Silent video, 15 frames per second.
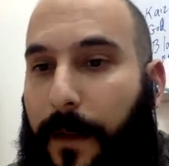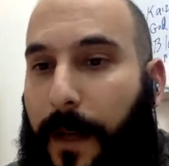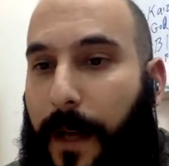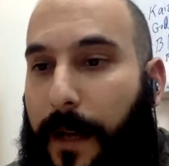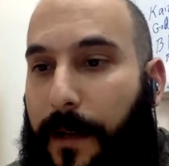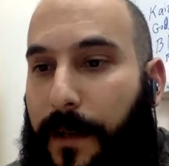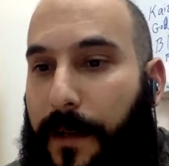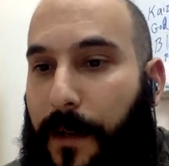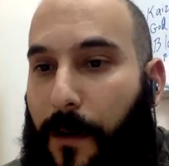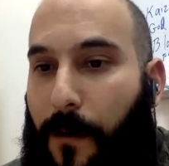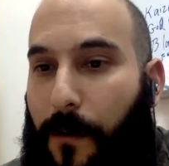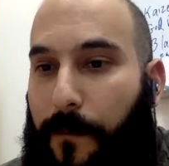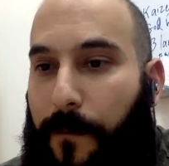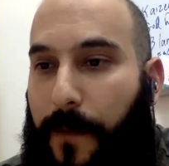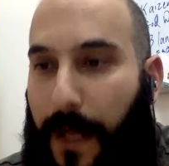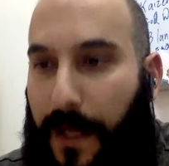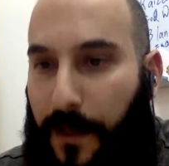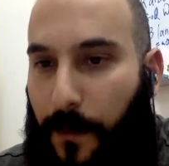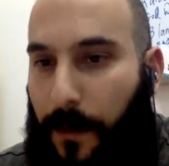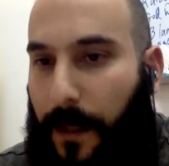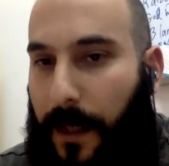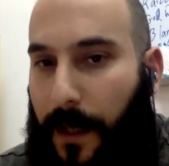Okay, so
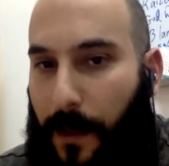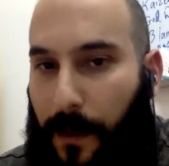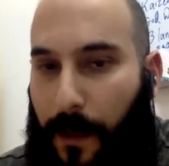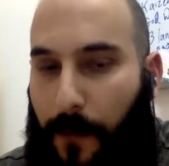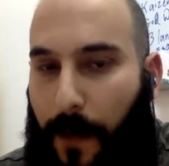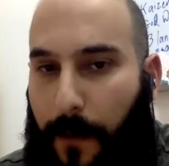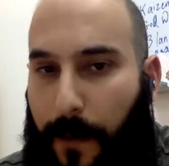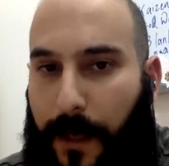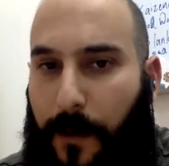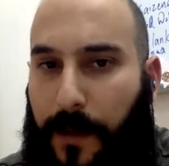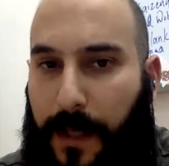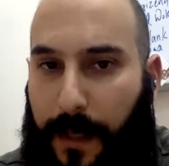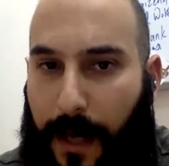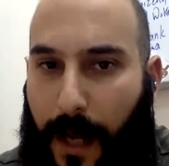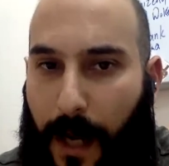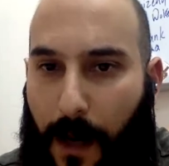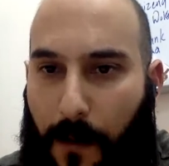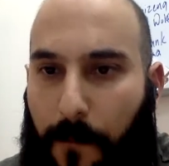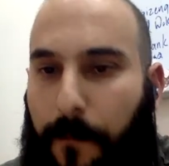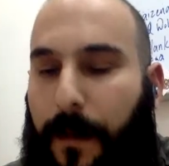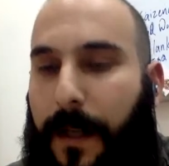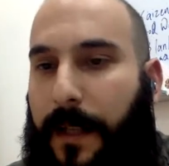that's really the only way we use it
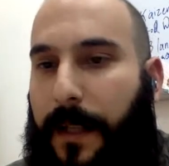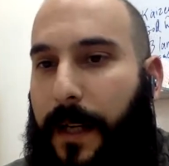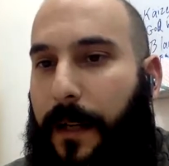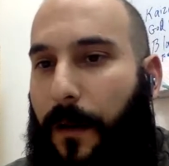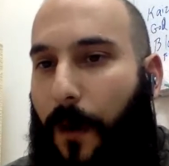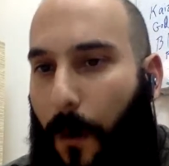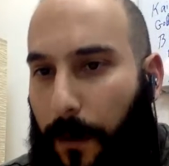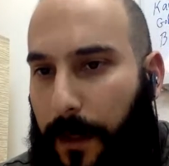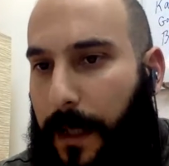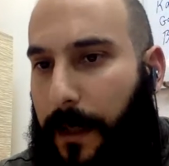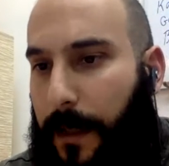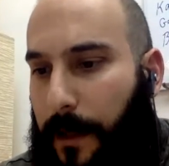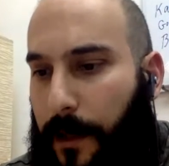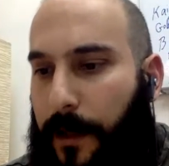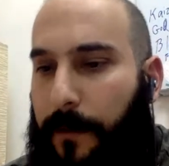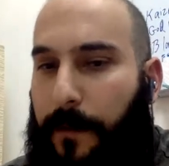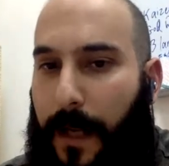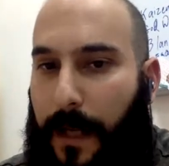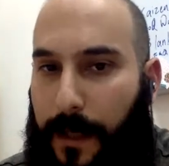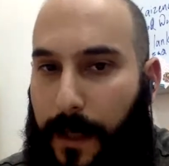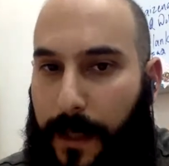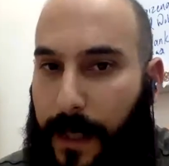now, but in Old English,
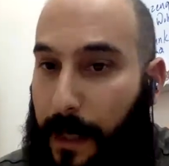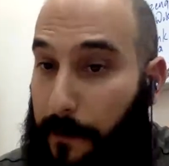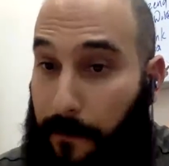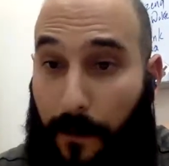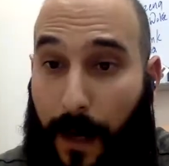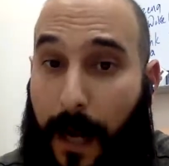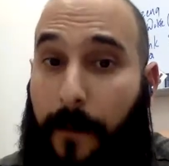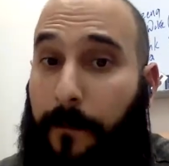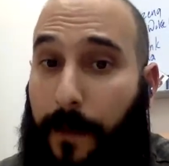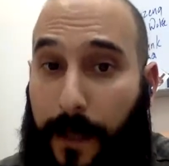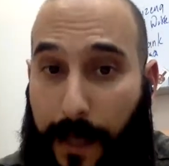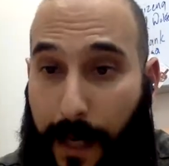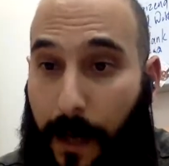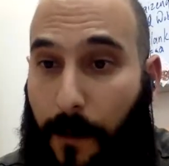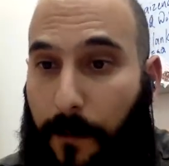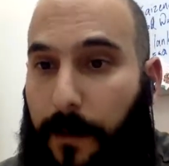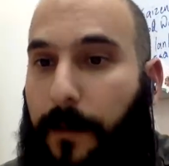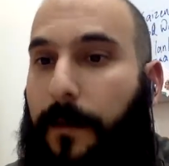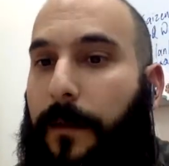they did that for every noun.